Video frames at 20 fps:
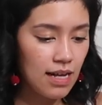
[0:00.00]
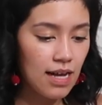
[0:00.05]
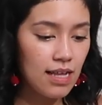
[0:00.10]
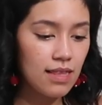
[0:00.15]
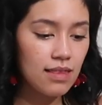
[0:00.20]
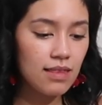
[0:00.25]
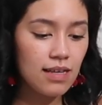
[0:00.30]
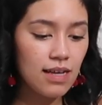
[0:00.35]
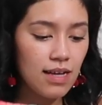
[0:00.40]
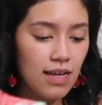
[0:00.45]

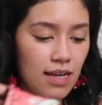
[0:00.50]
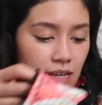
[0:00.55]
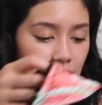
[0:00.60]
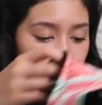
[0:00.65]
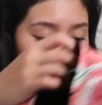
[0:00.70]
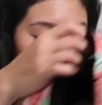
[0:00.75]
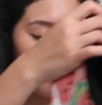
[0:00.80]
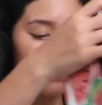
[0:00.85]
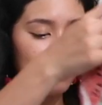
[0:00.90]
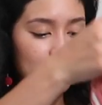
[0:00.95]
and
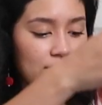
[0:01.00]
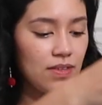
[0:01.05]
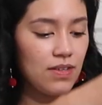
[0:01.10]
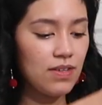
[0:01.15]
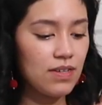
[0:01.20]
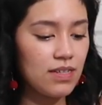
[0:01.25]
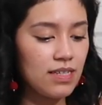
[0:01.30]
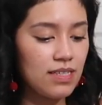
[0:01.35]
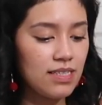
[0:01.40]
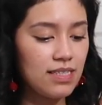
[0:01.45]
then
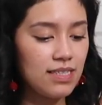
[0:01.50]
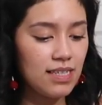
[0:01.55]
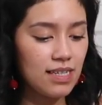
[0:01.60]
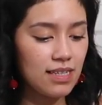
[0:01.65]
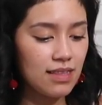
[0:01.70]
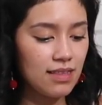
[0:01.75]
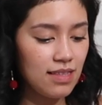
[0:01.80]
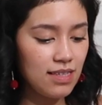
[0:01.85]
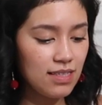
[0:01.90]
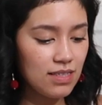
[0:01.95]
you're gonna
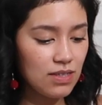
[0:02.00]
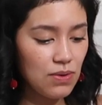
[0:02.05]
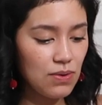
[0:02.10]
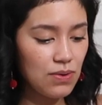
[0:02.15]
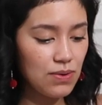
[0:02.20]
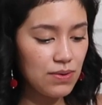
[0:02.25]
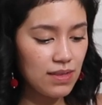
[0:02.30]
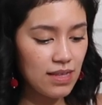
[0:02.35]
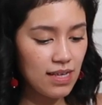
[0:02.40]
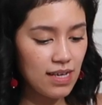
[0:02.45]
stick this
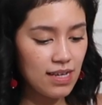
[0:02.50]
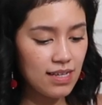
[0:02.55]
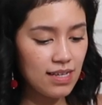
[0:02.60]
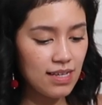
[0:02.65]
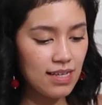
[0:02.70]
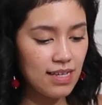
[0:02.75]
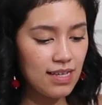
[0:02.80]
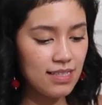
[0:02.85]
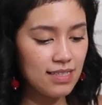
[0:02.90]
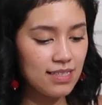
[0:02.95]
whole thing
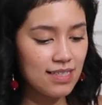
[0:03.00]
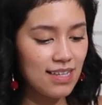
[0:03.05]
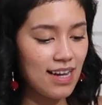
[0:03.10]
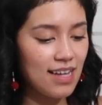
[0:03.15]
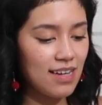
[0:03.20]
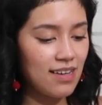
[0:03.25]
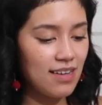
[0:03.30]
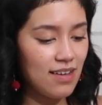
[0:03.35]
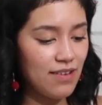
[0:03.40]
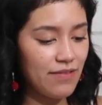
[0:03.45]

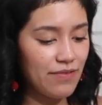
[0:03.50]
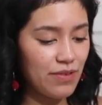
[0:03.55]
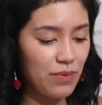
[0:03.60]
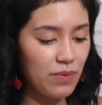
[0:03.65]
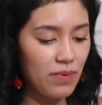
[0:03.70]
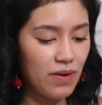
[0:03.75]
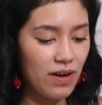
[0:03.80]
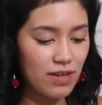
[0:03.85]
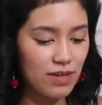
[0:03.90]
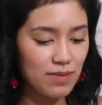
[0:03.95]
inside of the
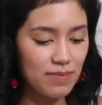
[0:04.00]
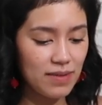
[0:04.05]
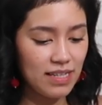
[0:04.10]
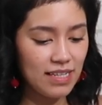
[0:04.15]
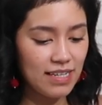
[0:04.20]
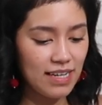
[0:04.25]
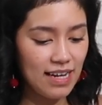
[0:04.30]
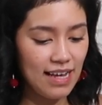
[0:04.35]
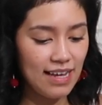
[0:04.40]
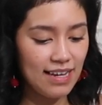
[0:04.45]

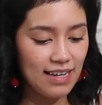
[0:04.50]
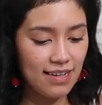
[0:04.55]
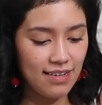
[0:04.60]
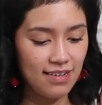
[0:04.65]
watermelon hat.